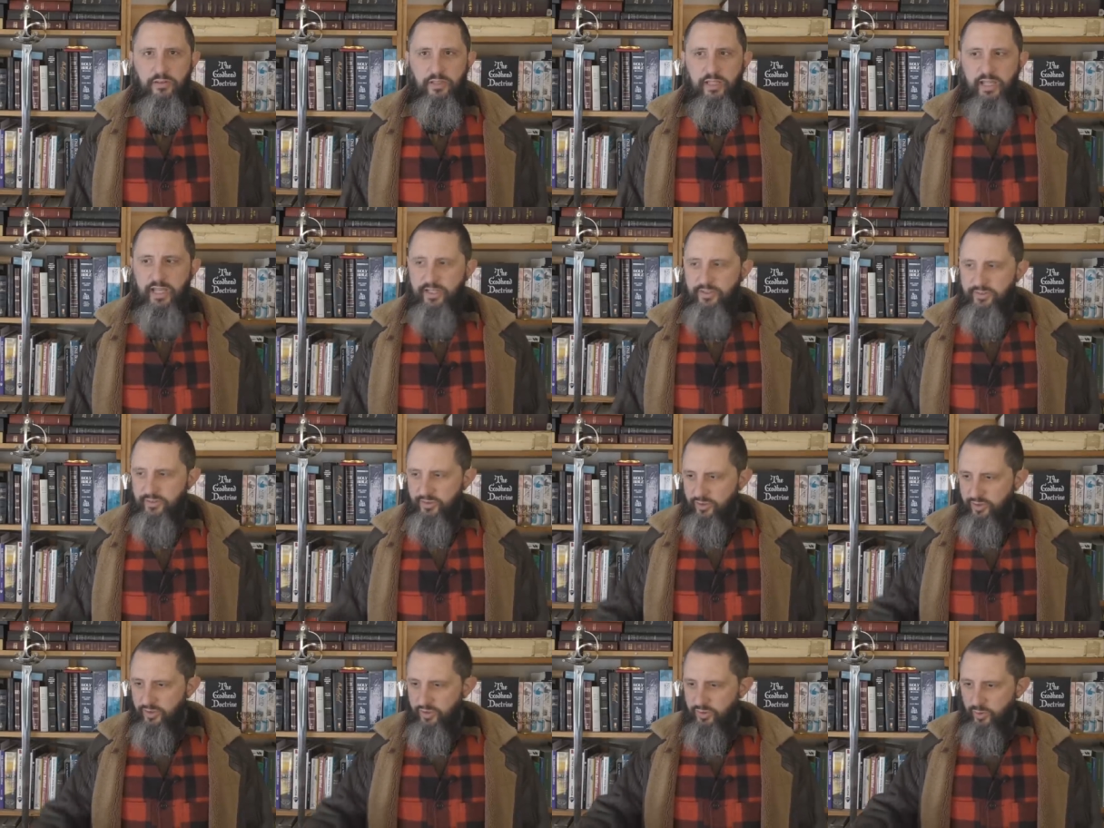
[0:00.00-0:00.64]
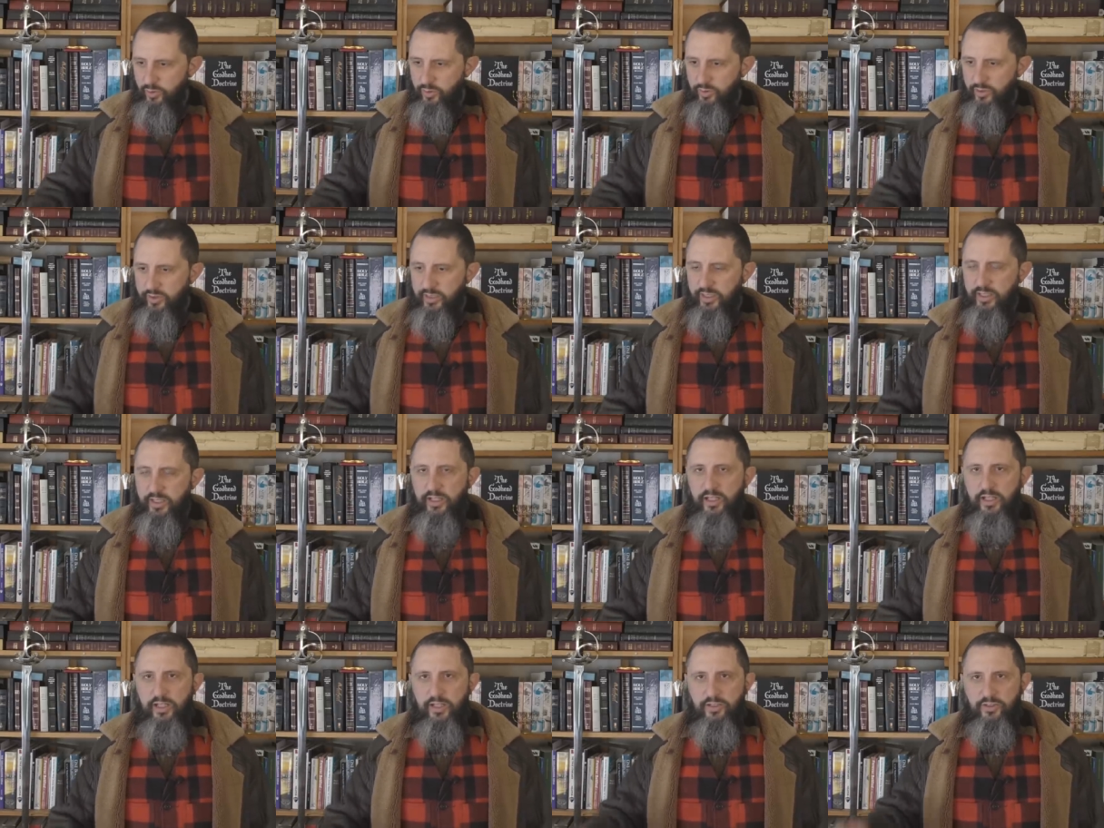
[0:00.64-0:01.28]
he has to shorten
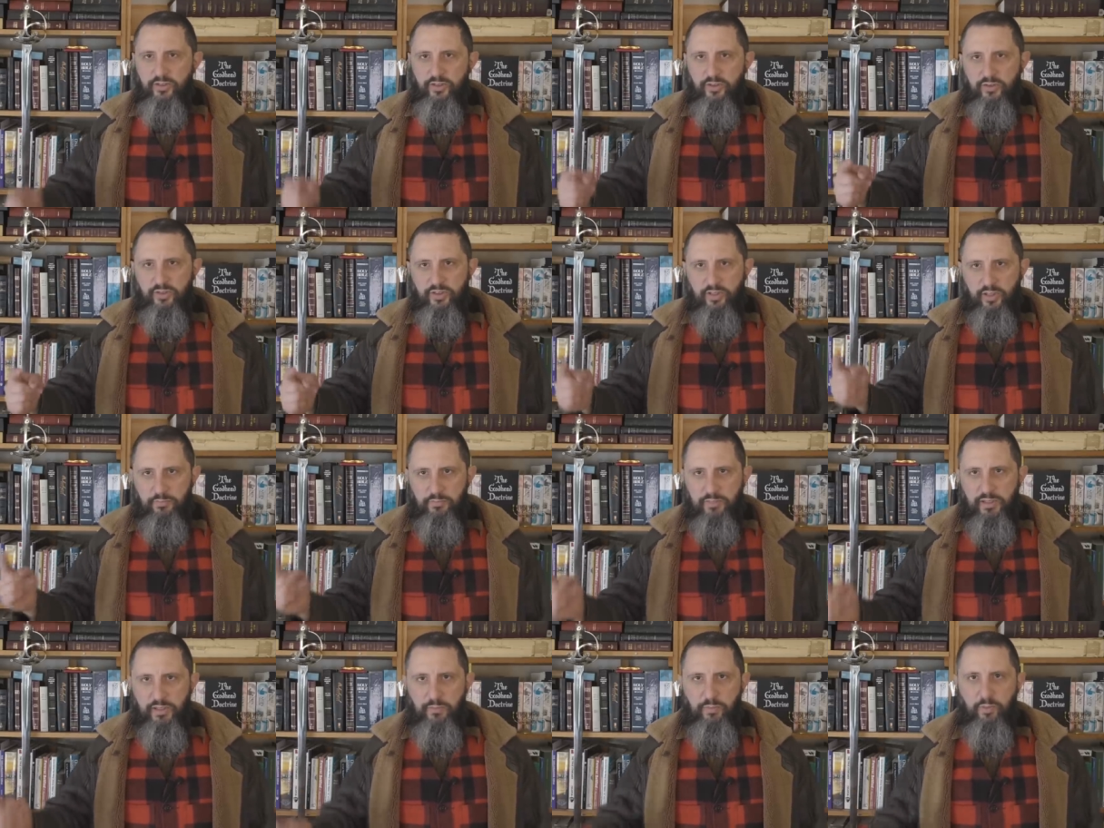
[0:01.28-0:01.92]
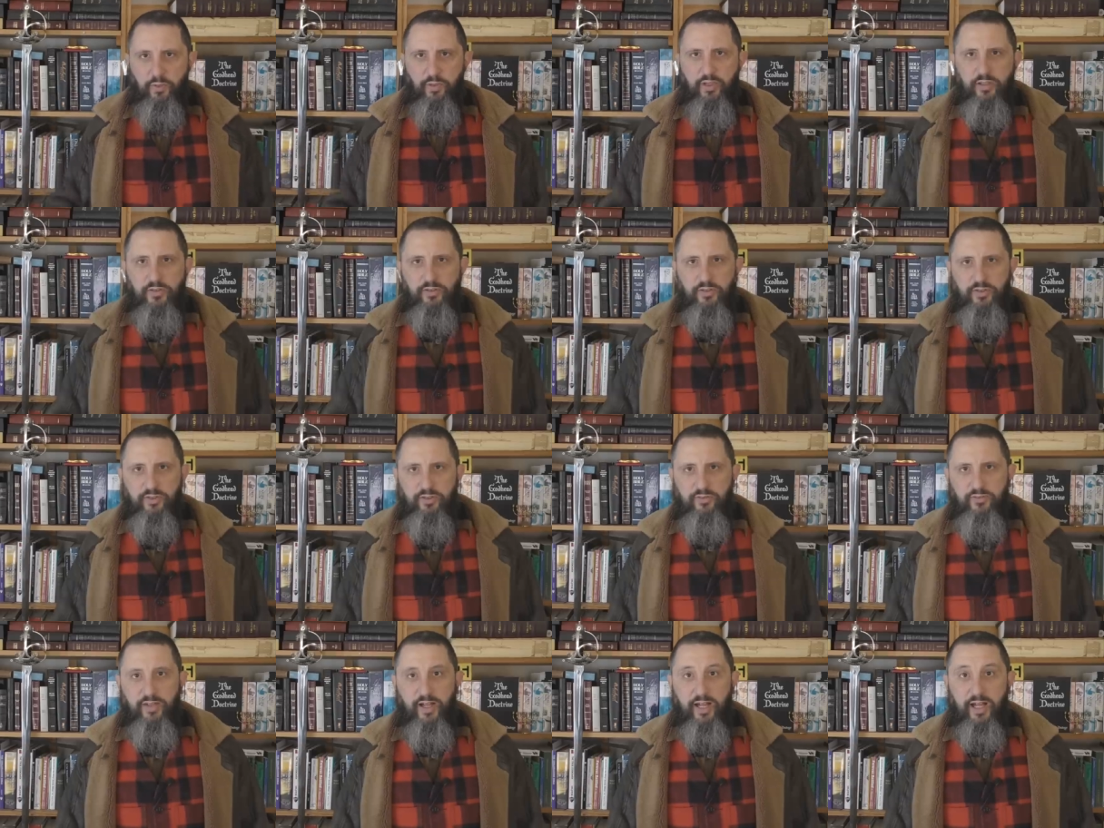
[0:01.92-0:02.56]
it so some people can
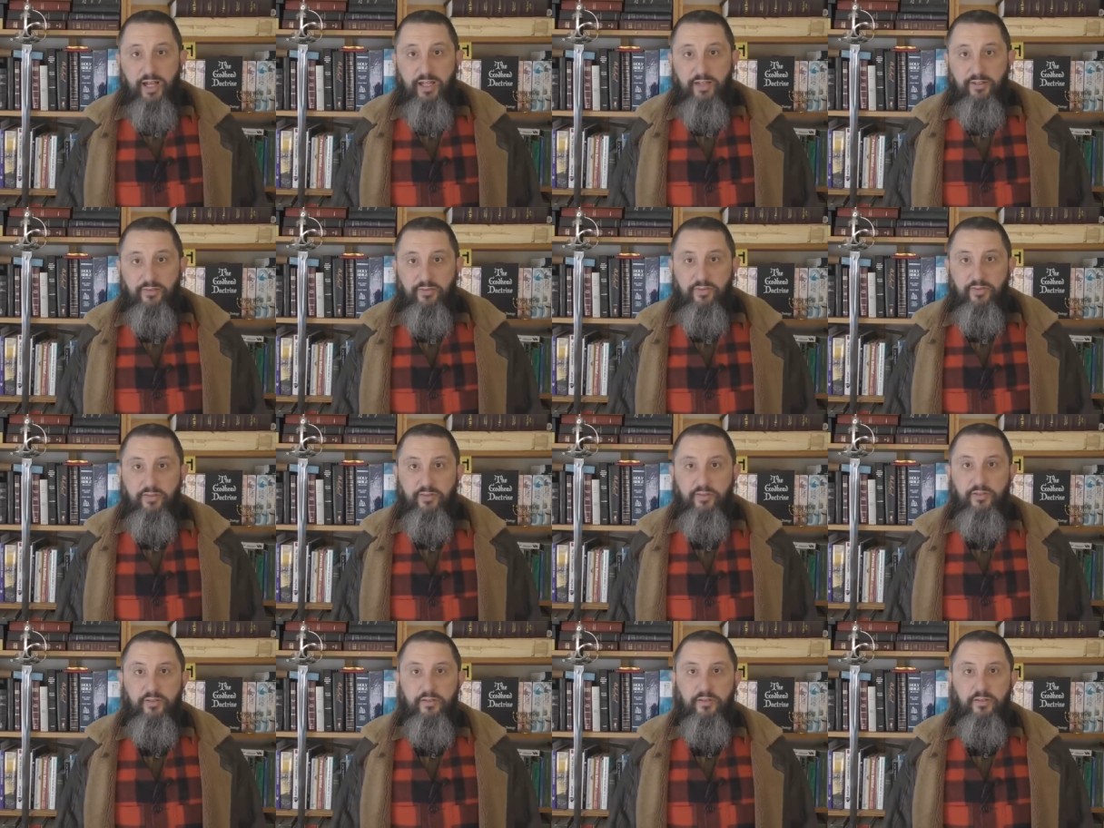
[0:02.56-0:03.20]
survive.